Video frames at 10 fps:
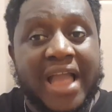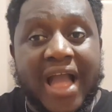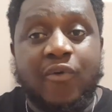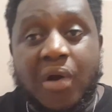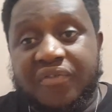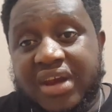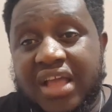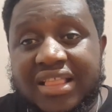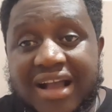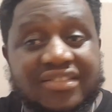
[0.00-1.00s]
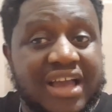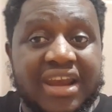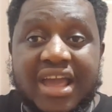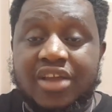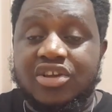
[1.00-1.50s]
Aquafina tax. And
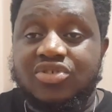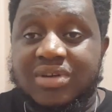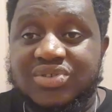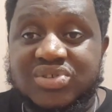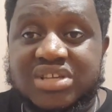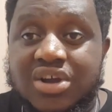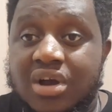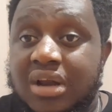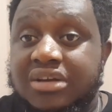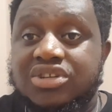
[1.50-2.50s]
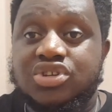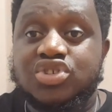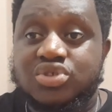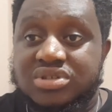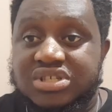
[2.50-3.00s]
I just want to say
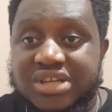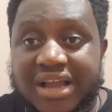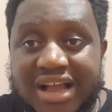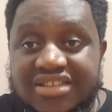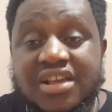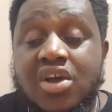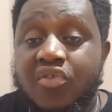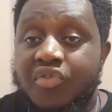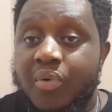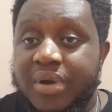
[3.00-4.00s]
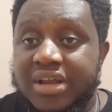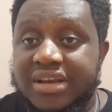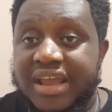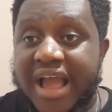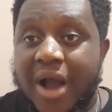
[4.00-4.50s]
congratulations to the Checkers for winning
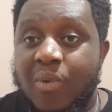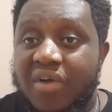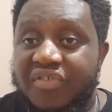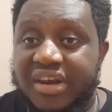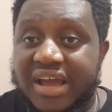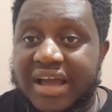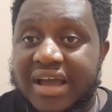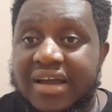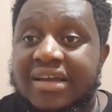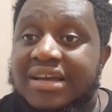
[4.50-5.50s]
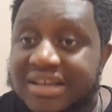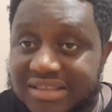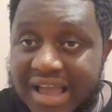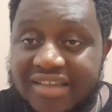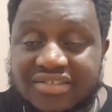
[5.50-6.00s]
the Aquafina
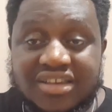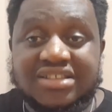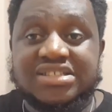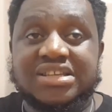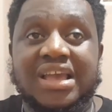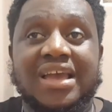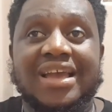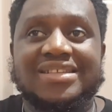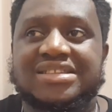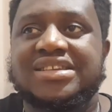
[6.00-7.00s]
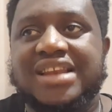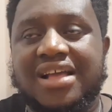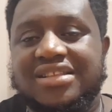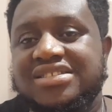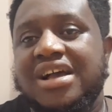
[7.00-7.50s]
tax. It's seeing how
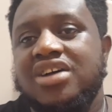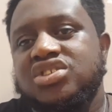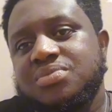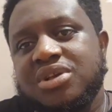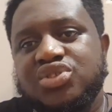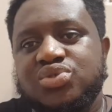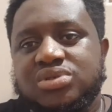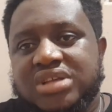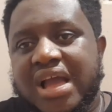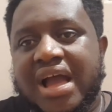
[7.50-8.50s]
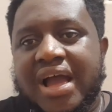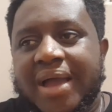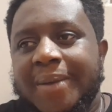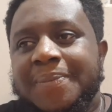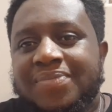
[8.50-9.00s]
these housemates do
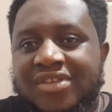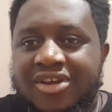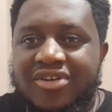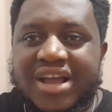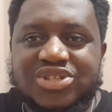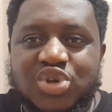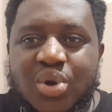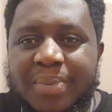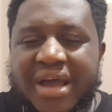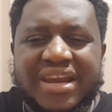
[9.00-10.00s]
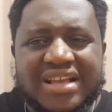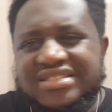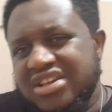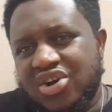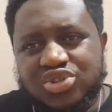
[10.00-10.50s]
their write up and I
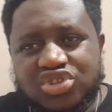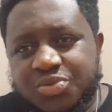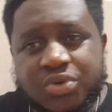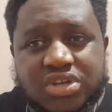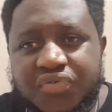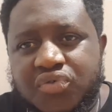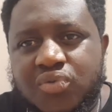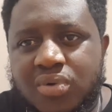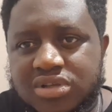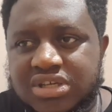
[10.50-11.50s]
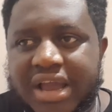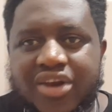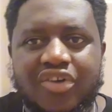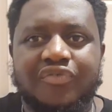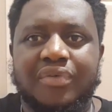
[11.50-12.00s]
say all those beautiful words, it kind
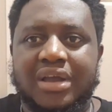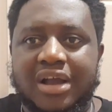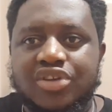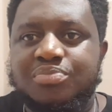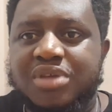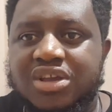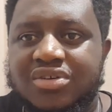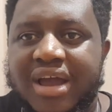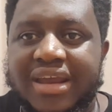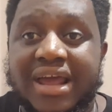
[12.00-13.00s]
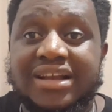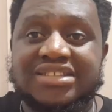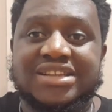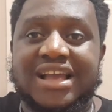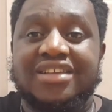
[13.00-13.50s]
of got me crying. And
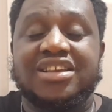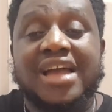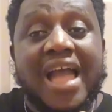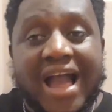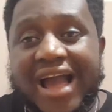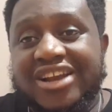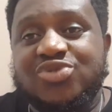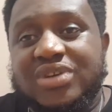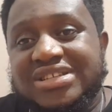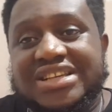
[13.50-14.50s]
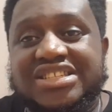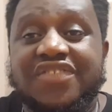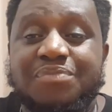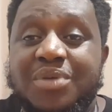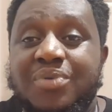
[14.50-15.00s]
it's like, and it was as
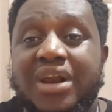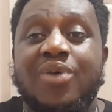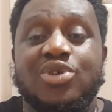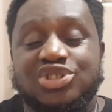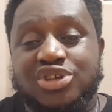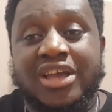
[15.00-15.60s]
if Big Brother was